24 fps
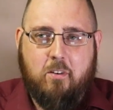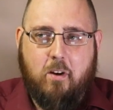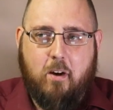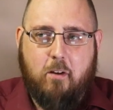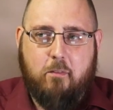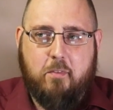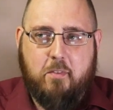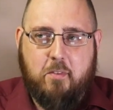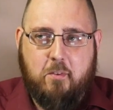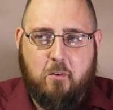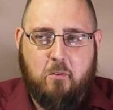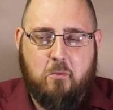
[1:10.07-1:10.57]
of
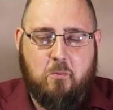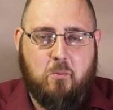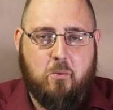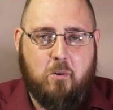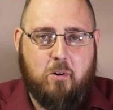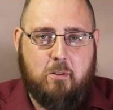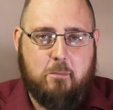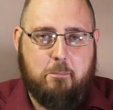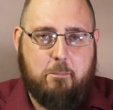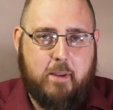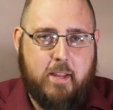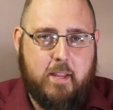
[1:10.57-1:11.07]
third
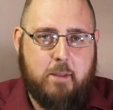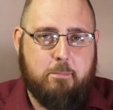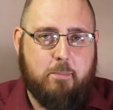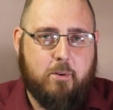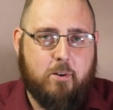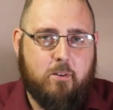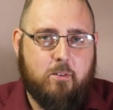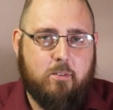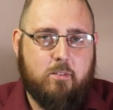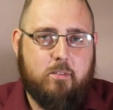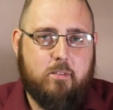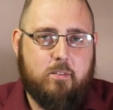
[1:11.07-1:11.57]
world
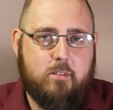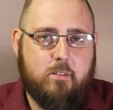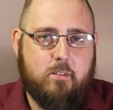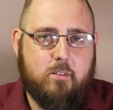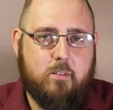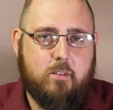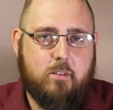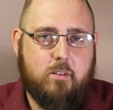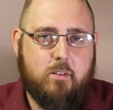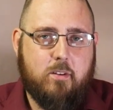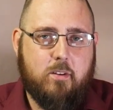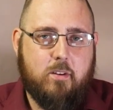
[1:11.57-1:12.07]
people
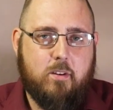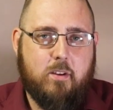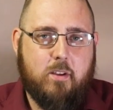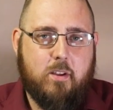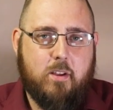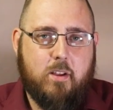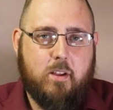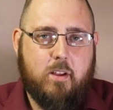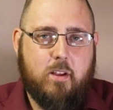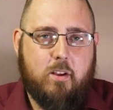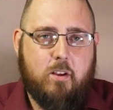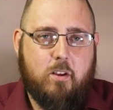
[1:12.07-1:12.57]

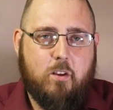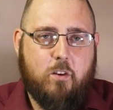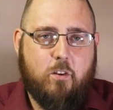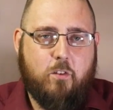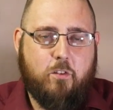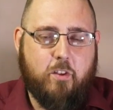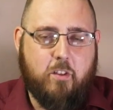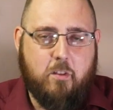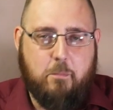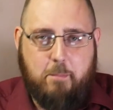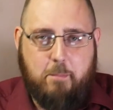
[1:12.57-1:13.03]
to the